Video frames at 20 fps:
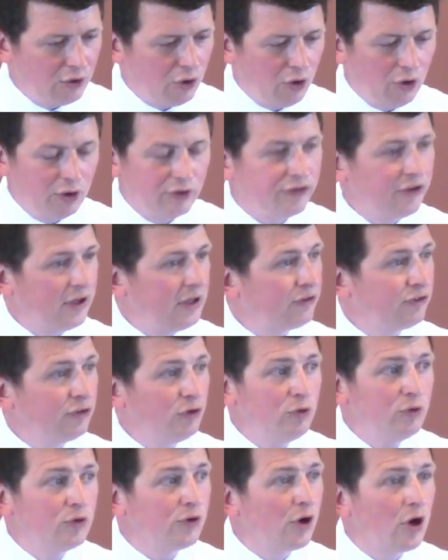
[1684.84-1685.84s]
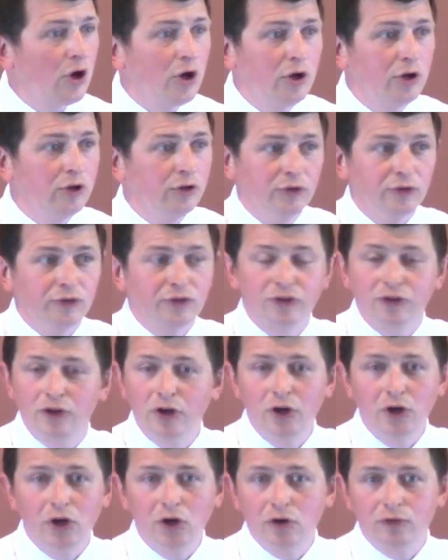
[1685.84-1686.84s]
God sees no grounds
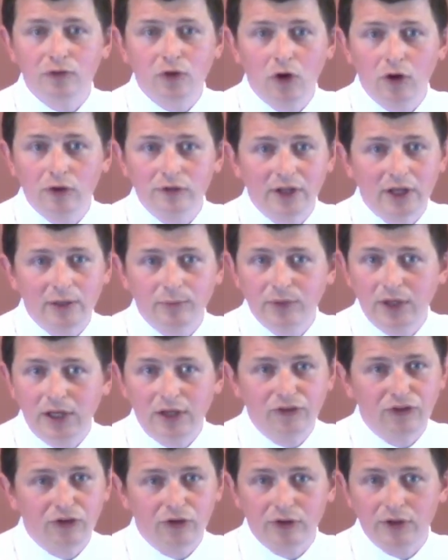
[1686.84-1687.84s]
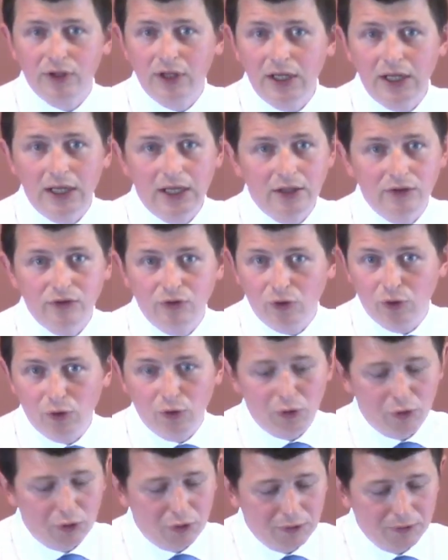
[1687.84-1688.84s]
of condemnation in
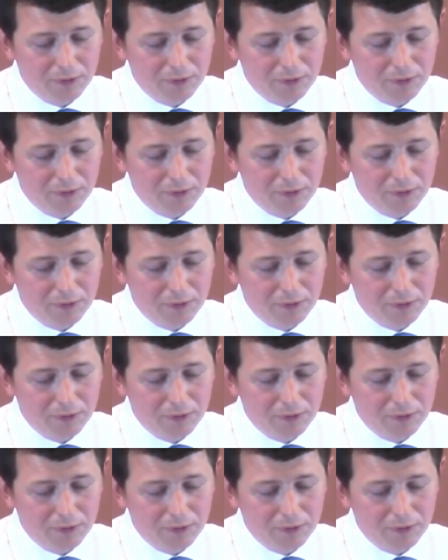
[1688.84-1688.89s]
you.